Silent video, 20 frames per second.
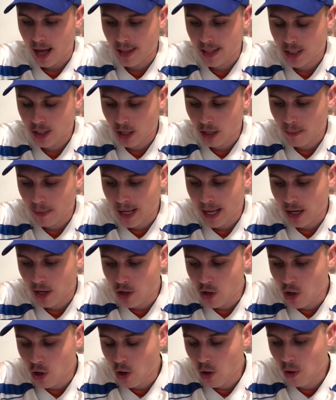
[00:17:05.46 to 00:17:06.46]
This is going to be at
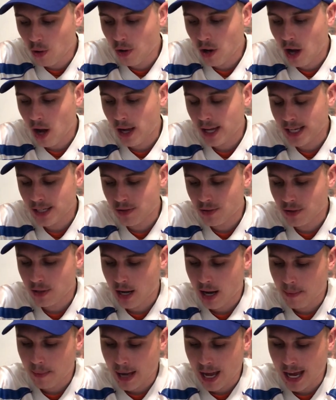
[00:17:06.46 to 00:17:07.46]
noon Eastern
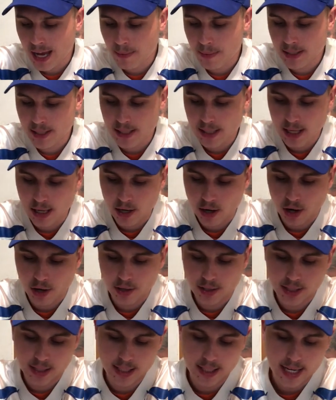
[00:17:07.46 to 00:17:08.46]
Time, ABC in
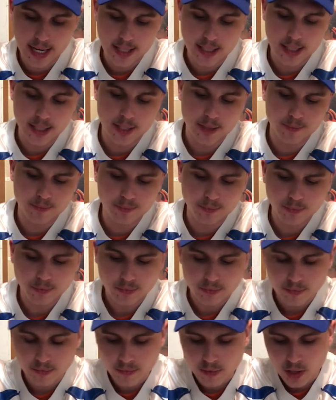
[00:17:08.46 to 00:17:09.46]
Arlington, Texas.
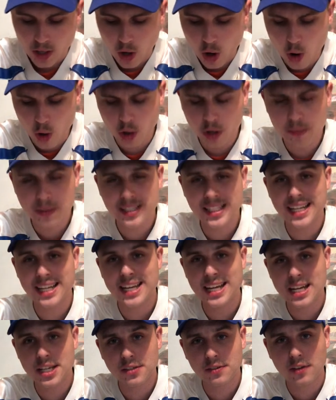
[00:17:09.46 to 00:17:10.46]
Oklahoma
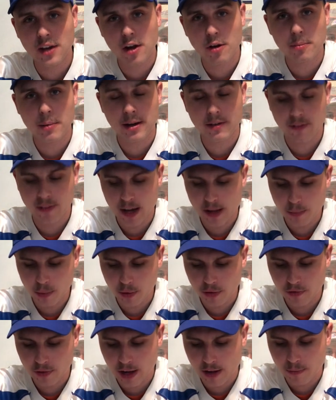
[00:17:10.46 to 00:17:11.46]
State is favored by
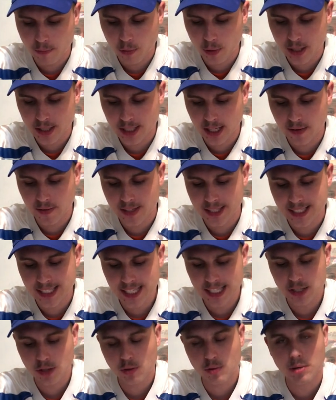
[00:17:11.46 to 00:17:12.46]
5.5 points and given a
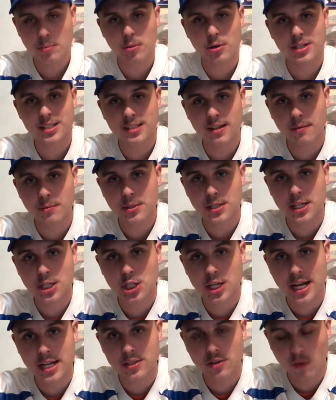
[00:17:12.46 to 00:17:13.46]
63.7%
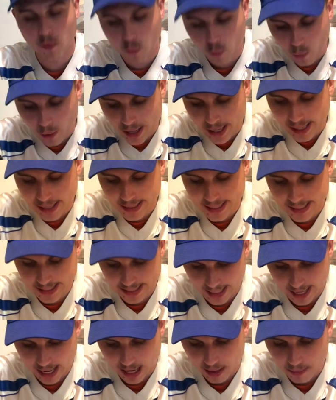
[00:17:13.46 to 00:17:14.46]
chance of winning this
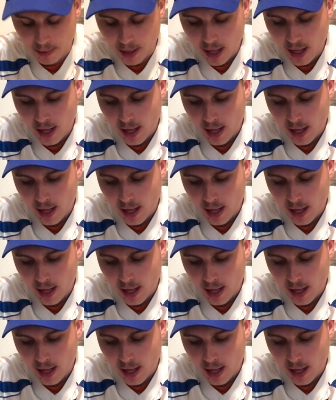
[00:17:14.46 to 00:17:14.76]
game.